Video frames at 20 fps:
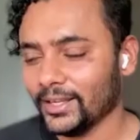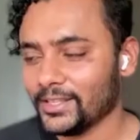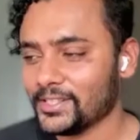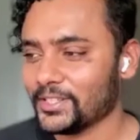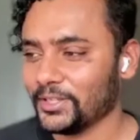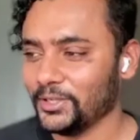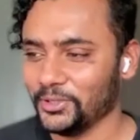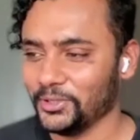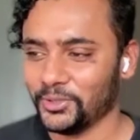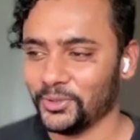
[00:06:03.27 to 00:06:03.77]

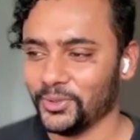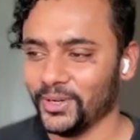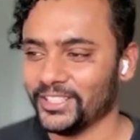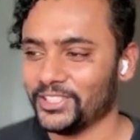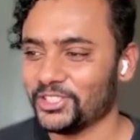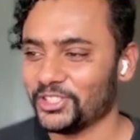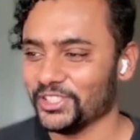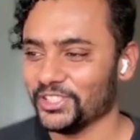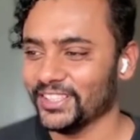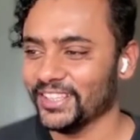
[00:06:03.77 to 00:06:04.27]
That's a good
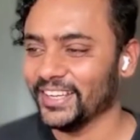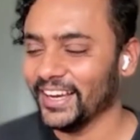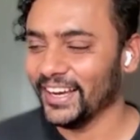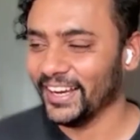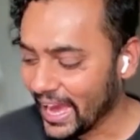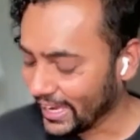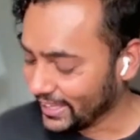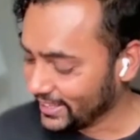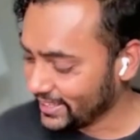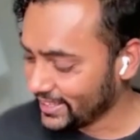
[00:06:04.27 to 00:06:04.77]
question.
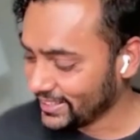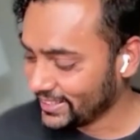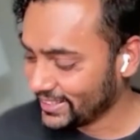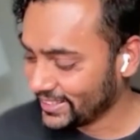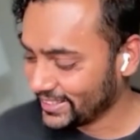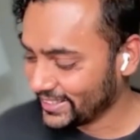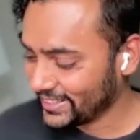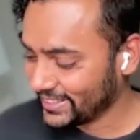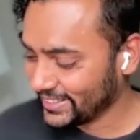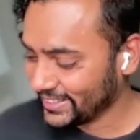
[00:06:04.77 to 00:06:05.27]
I think
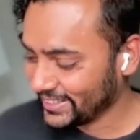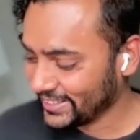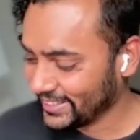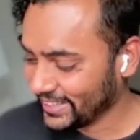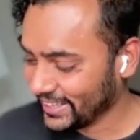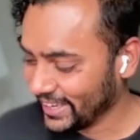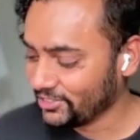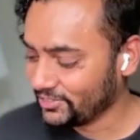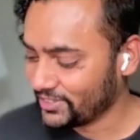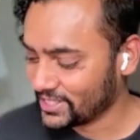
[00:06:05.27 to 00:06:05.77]

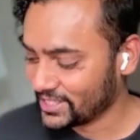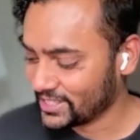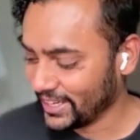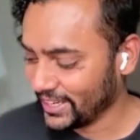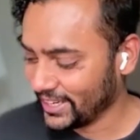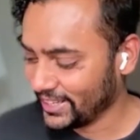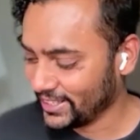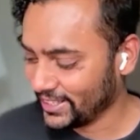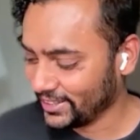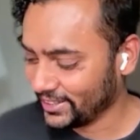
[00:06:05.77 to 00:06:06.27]
I've
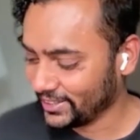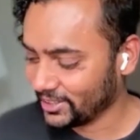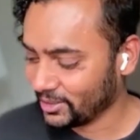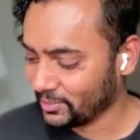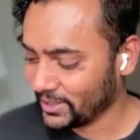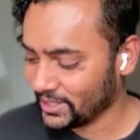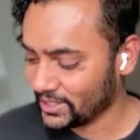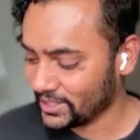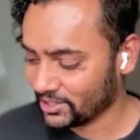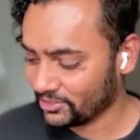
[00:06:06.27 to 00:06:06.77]
designed a little
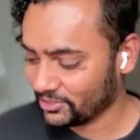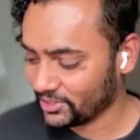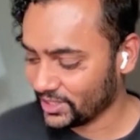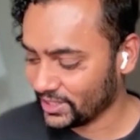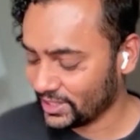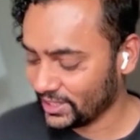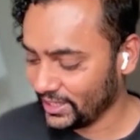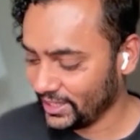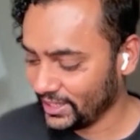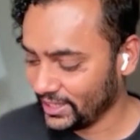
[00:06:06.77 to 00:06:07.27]
bit
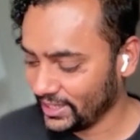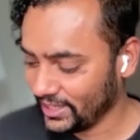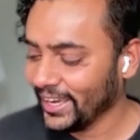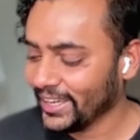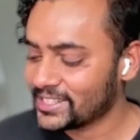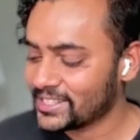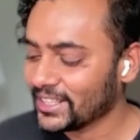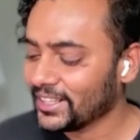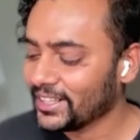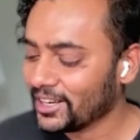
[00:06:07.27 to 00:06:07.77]
differently.
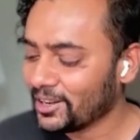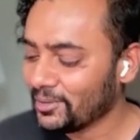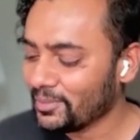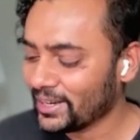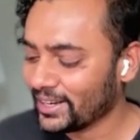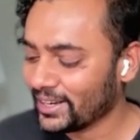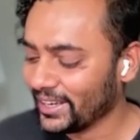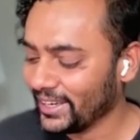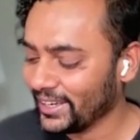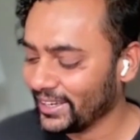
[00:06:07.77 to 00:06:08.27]
It's a little
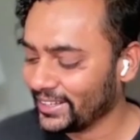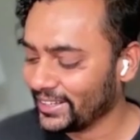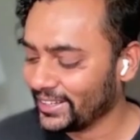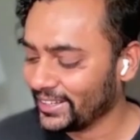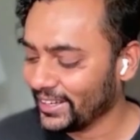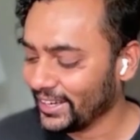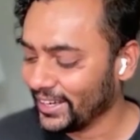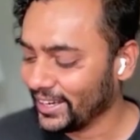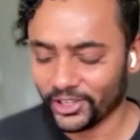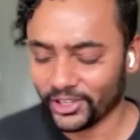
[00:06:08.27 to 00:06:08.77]
bit like
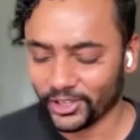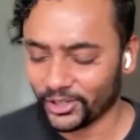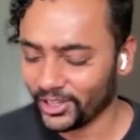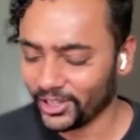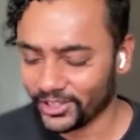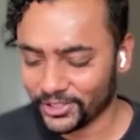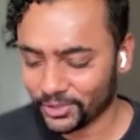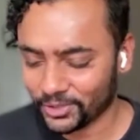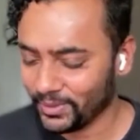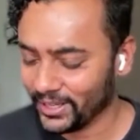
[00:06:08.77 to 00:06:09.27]
you're
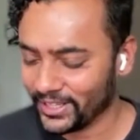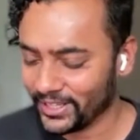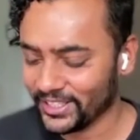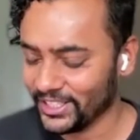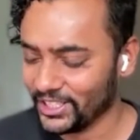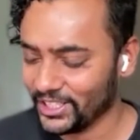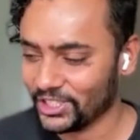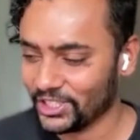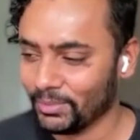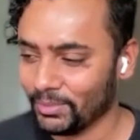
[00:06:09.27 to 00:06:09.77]
all into
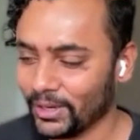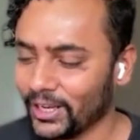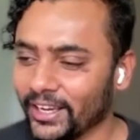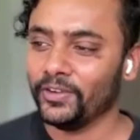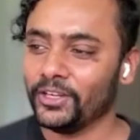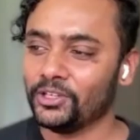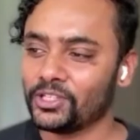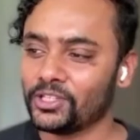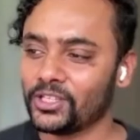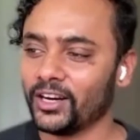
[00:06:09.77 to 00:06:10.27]
meditation, but
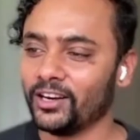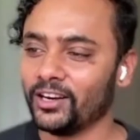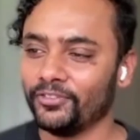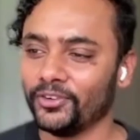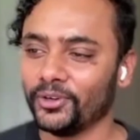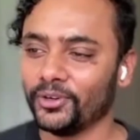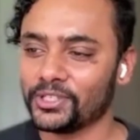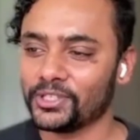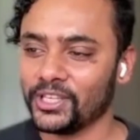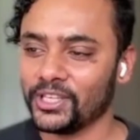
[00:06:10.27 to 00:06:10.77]
when you start
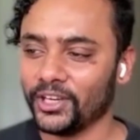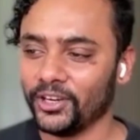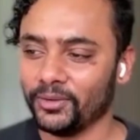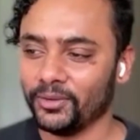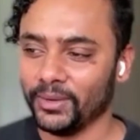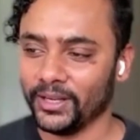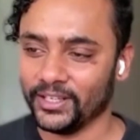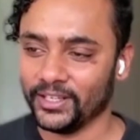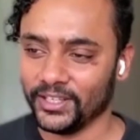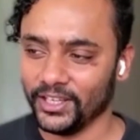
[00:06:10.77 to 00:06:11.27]
focusing on
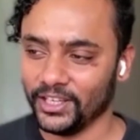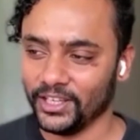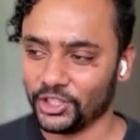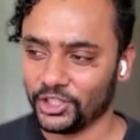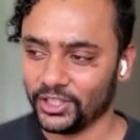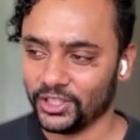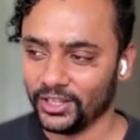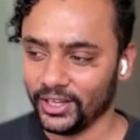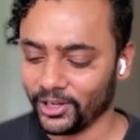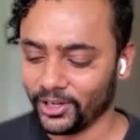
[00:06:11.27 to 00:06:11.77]

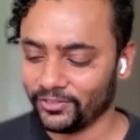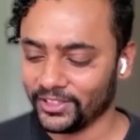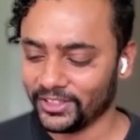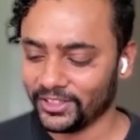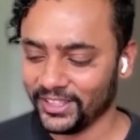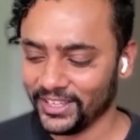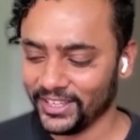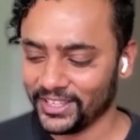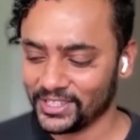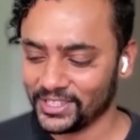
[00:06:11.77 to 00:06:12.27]
meditation, one of the
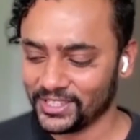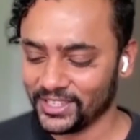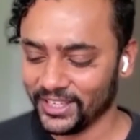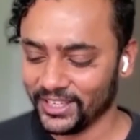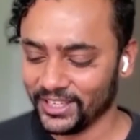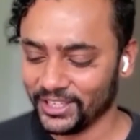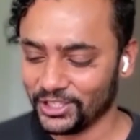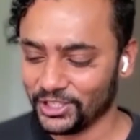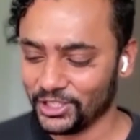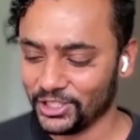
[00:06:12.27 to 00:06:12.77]
things
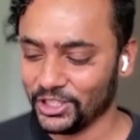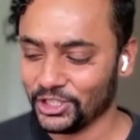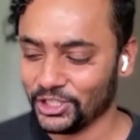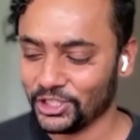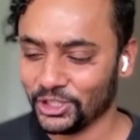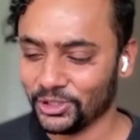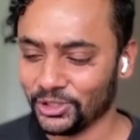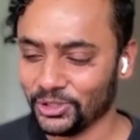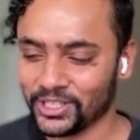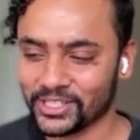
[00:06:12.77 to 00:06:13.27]
they
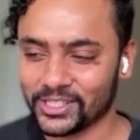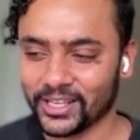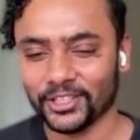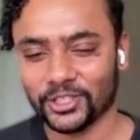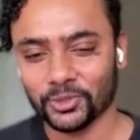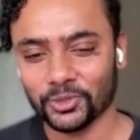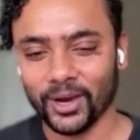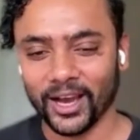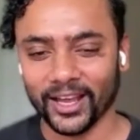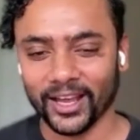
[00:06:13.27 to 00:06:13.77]
teach you is the
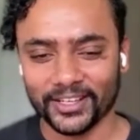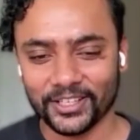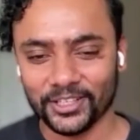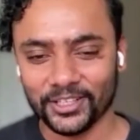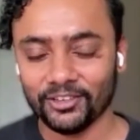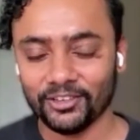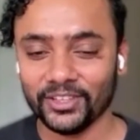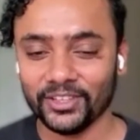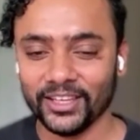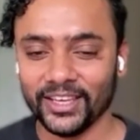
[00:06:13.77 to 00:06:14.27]

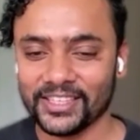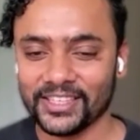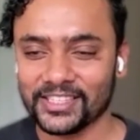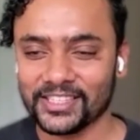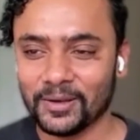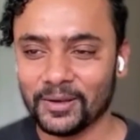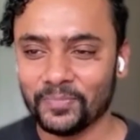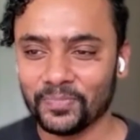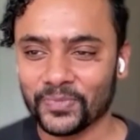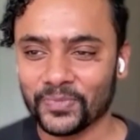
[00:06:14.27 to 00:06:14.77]
duality of
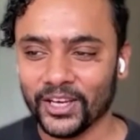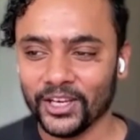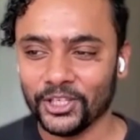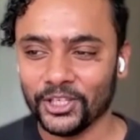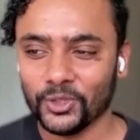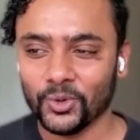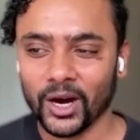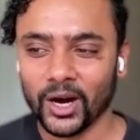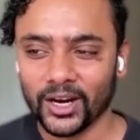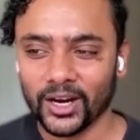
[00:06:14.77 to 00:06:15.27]
things.
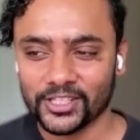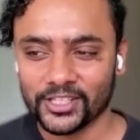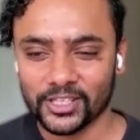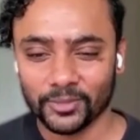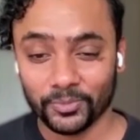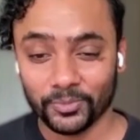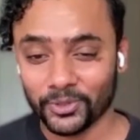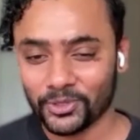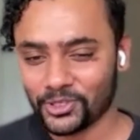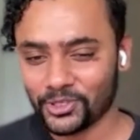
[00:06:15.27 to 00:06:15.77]
You are
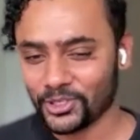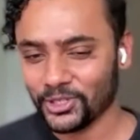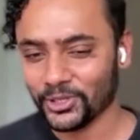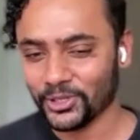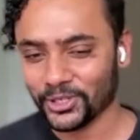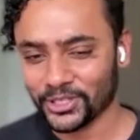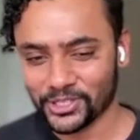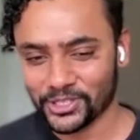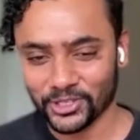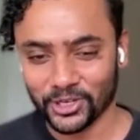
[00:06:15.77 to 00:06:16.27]
supposed to
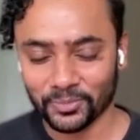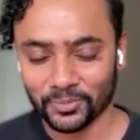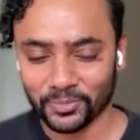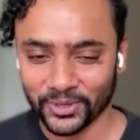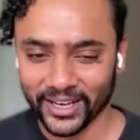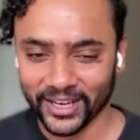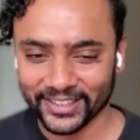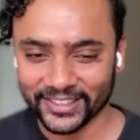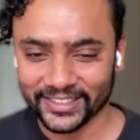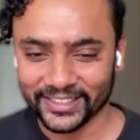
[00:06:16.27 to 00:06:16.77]
notice your
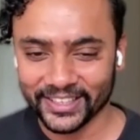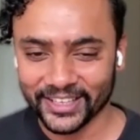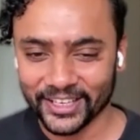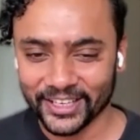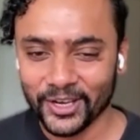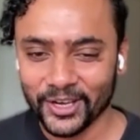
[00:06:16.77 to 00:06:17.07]
breath,